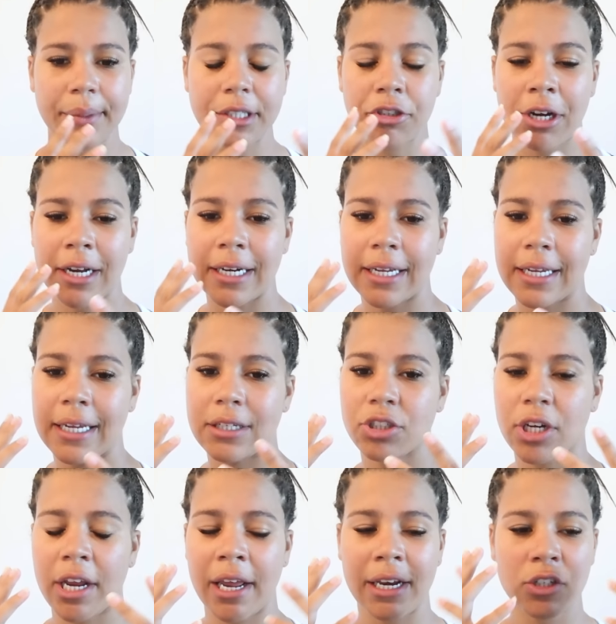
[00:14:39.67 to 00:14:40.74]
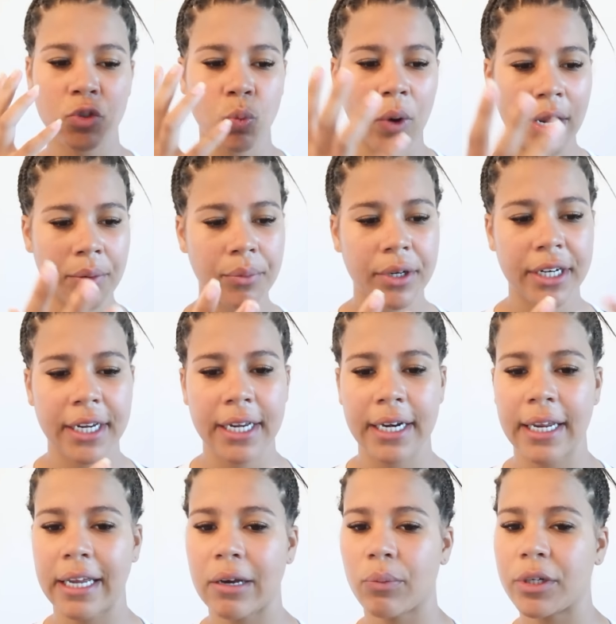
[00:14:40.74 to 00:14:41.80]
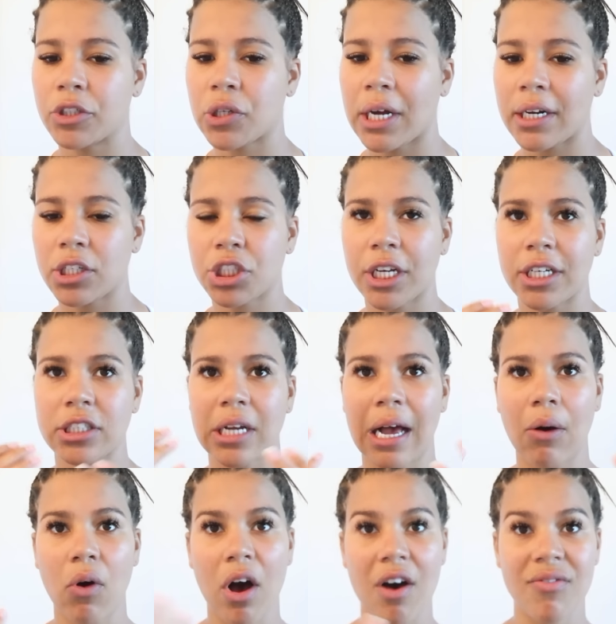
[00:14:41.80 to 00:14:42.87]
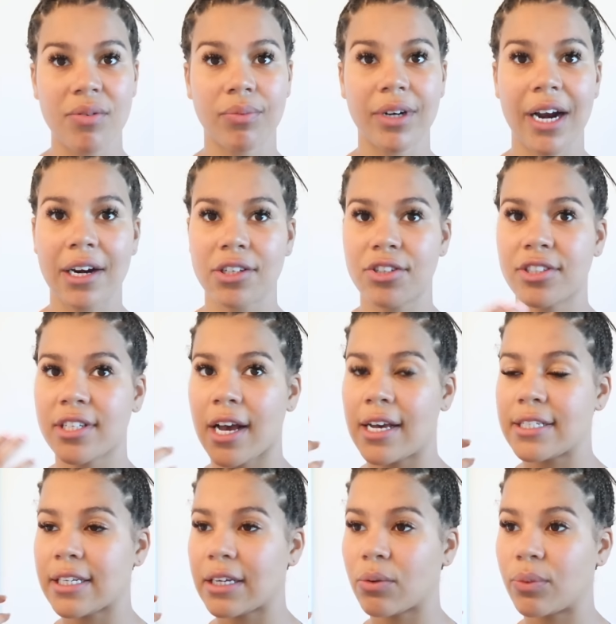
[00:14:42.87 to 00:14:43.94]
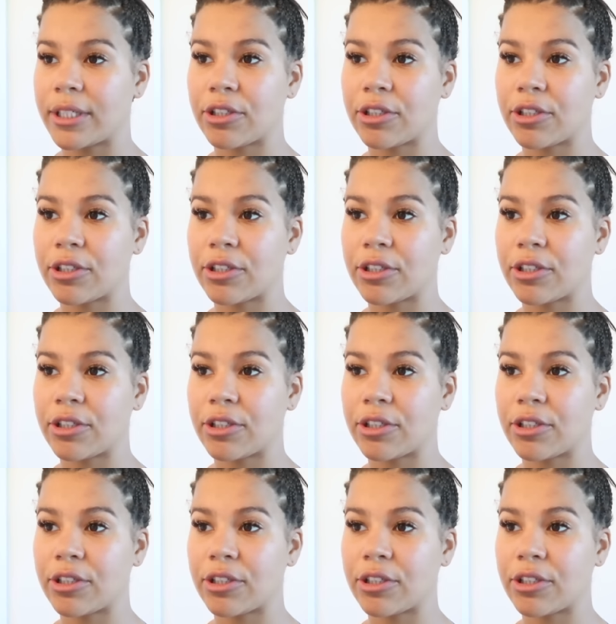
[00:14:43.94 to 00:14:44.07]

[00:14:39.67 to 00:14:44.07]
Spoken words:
We try to change when we're eating it. We try to change how often we're exercising.